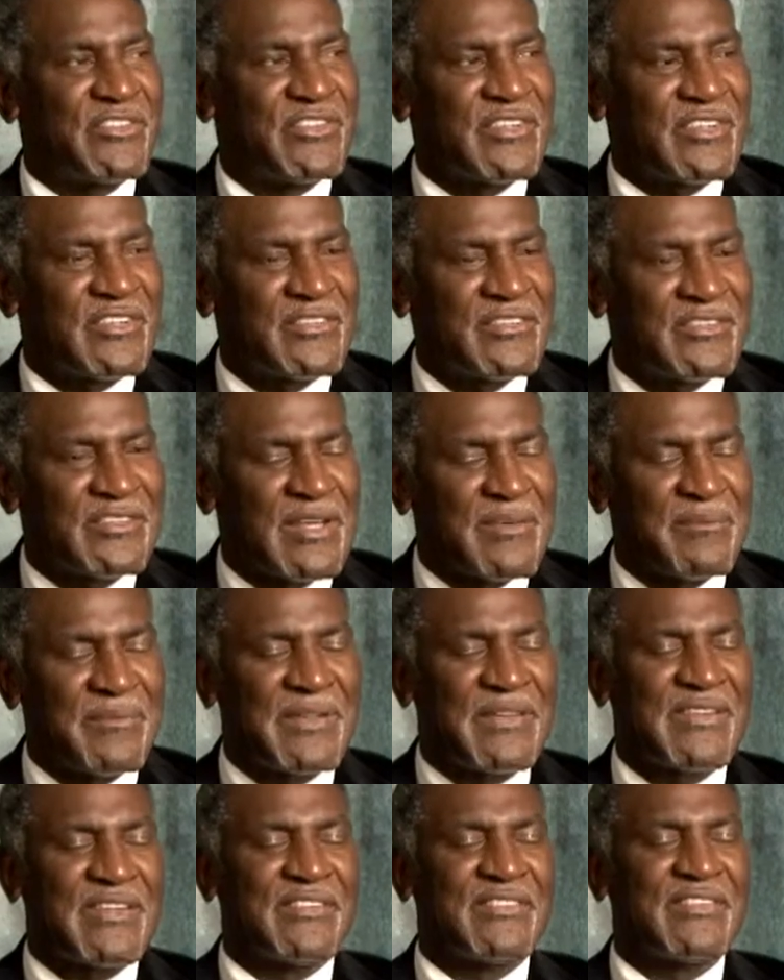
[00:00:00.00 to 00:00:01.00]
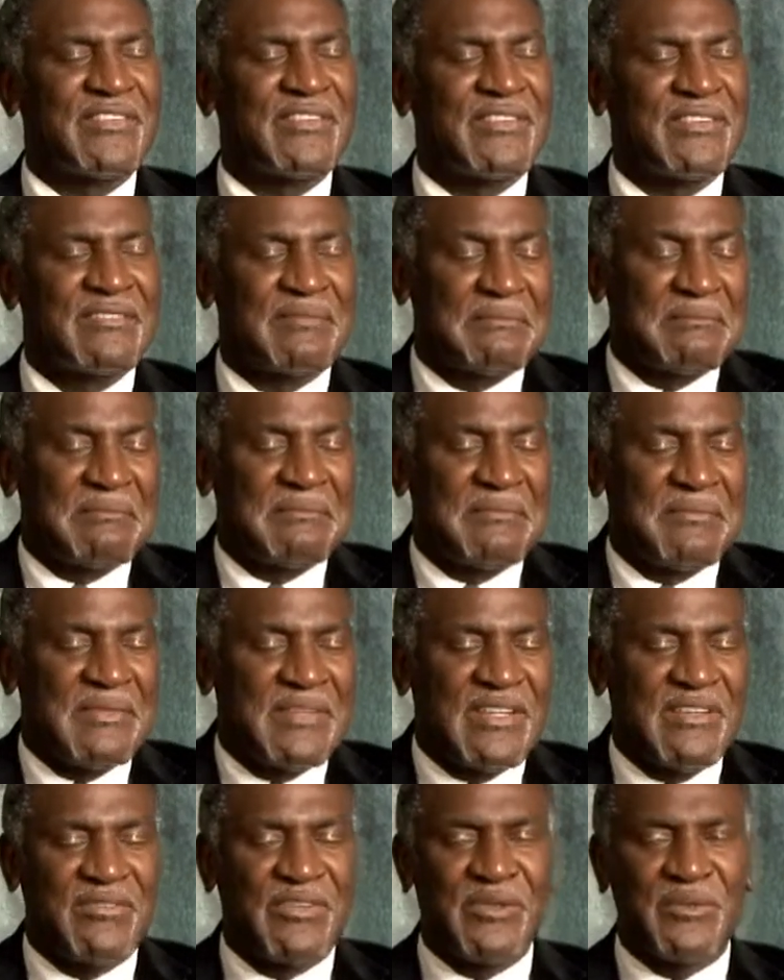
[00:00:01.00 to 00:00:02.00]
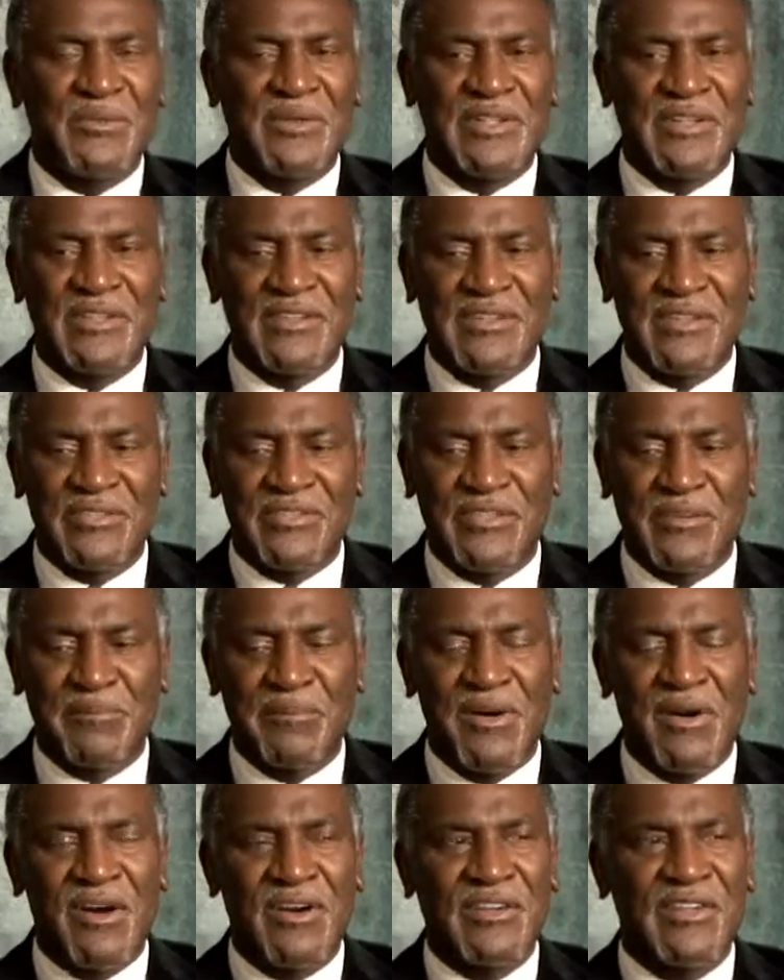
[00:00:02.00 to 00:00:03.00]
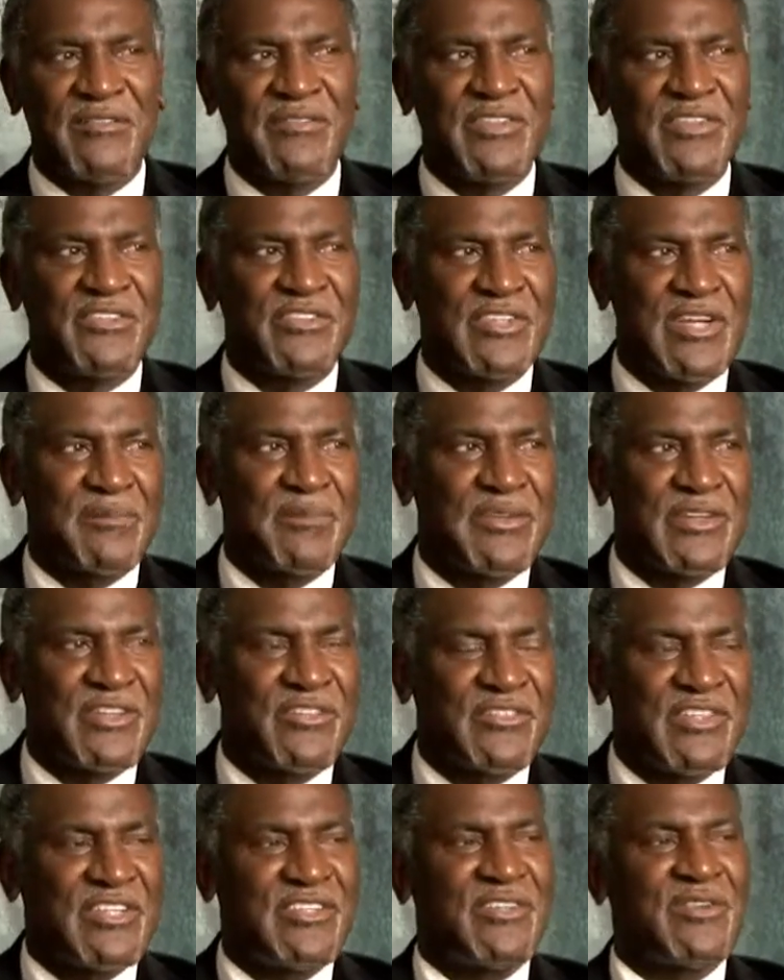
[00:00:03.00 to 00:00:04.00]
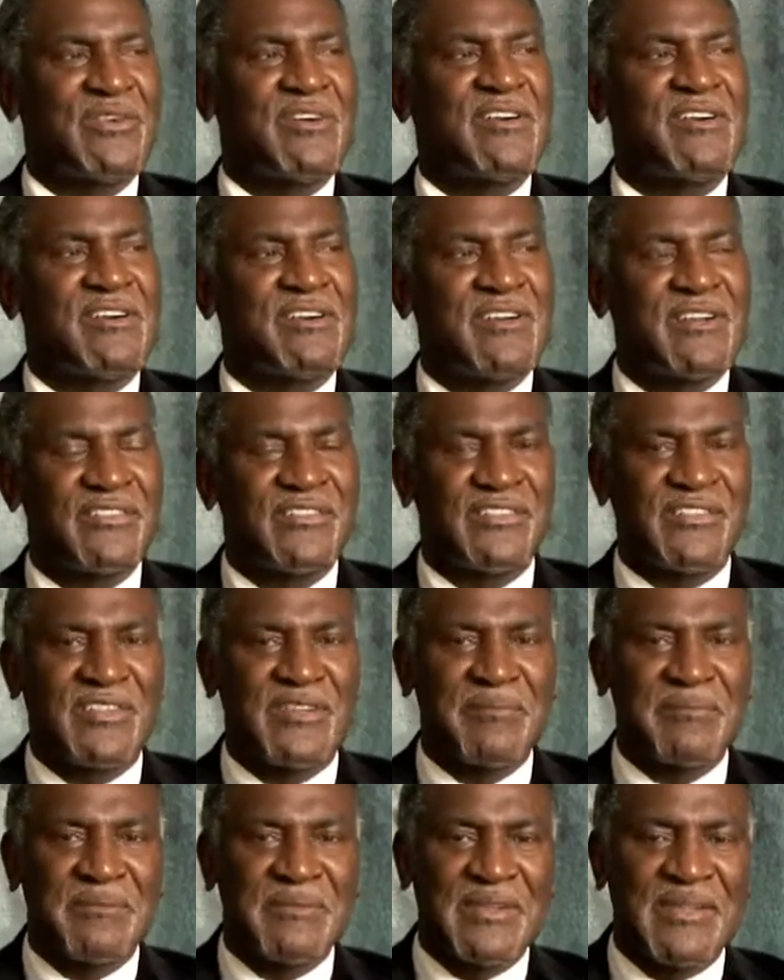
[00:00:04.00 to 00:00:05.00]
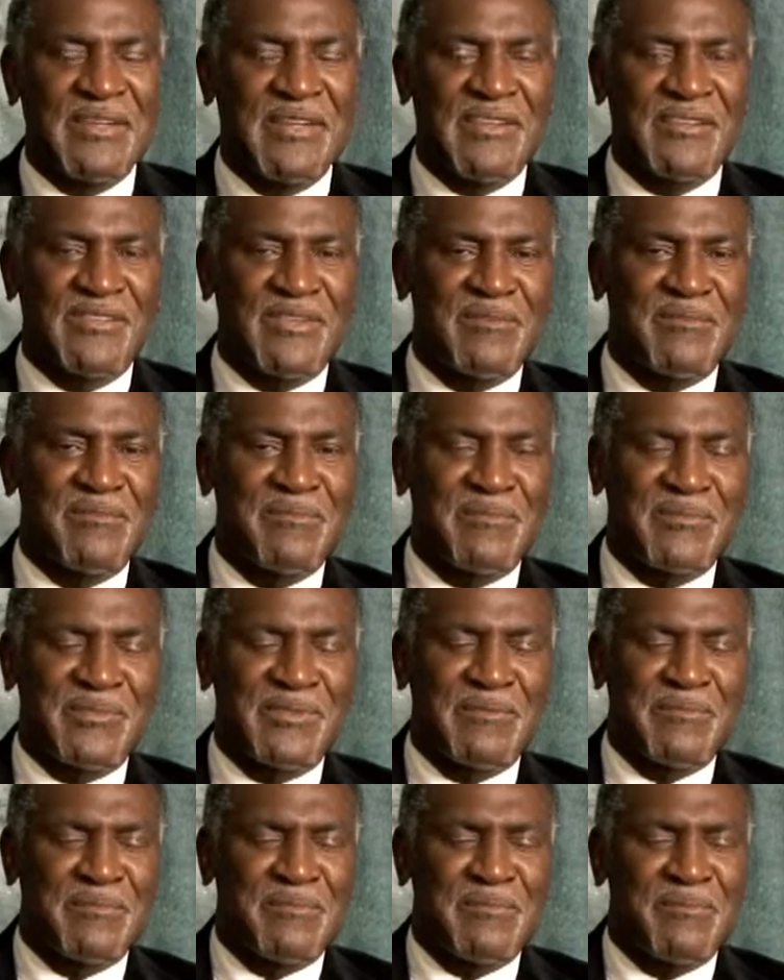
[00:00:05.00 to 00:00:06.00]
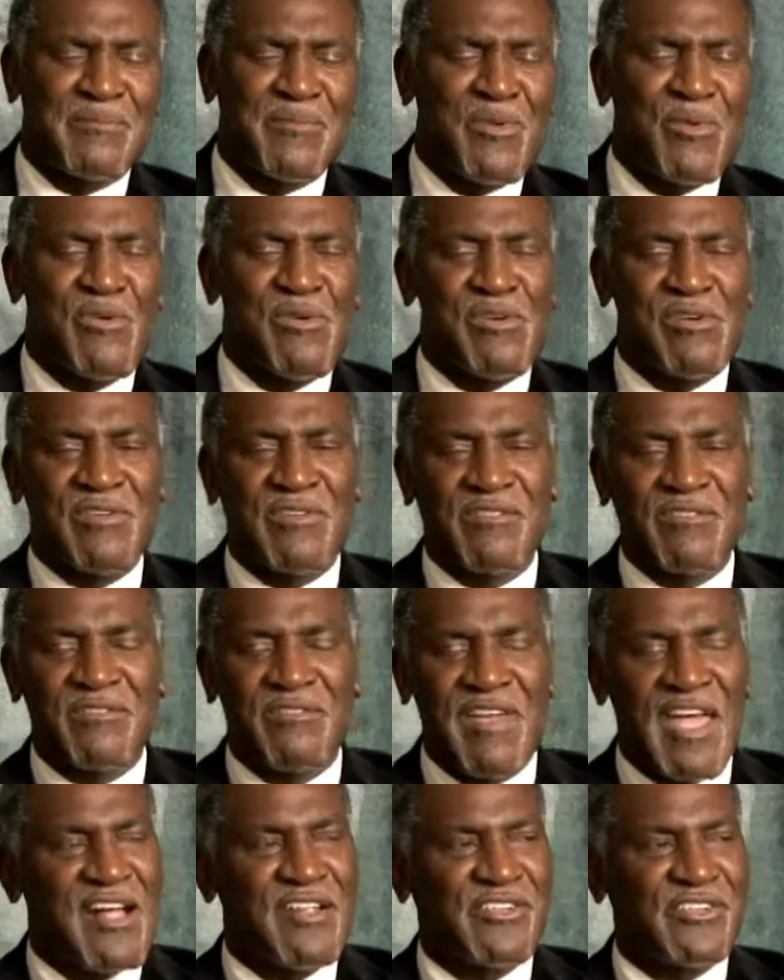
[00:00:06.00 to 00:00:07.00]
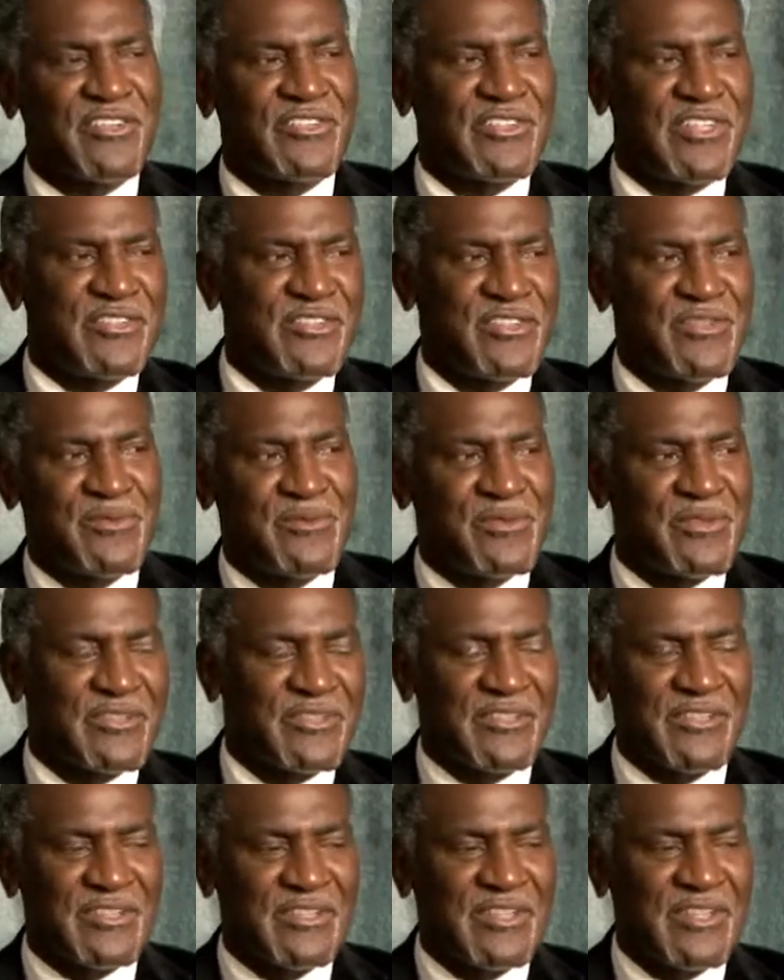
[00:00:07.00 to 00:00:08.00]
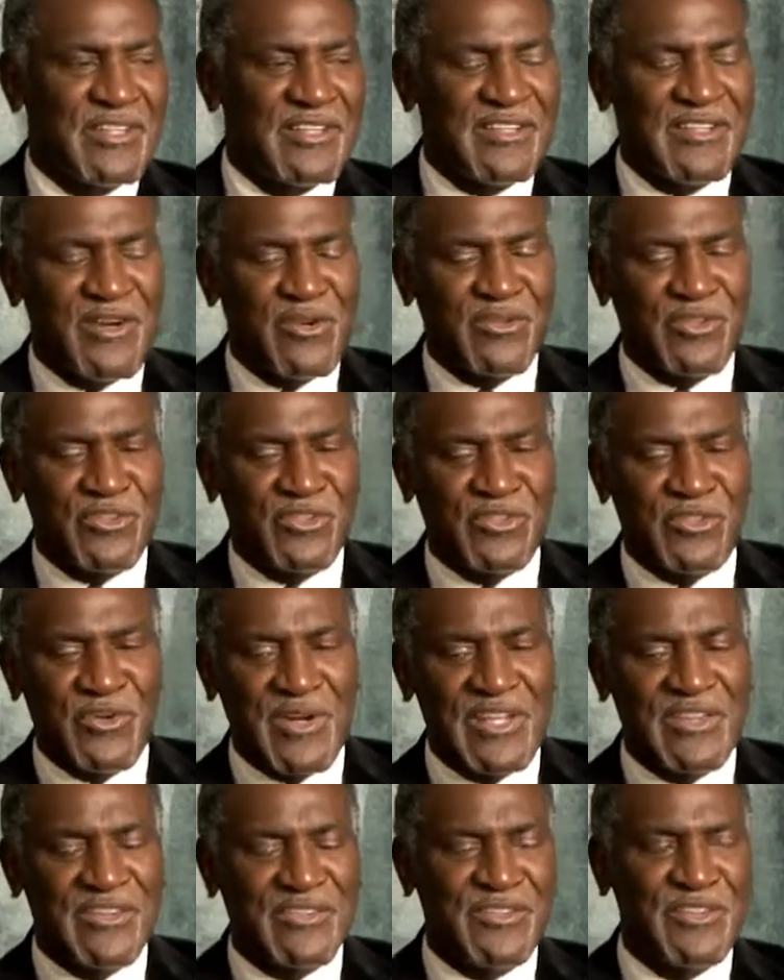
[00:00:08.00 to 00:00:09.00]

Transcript: it's uh, something that's, uh, if you will, that's a part of you, something that's in your heart, some some some moral values that you want to go on straight.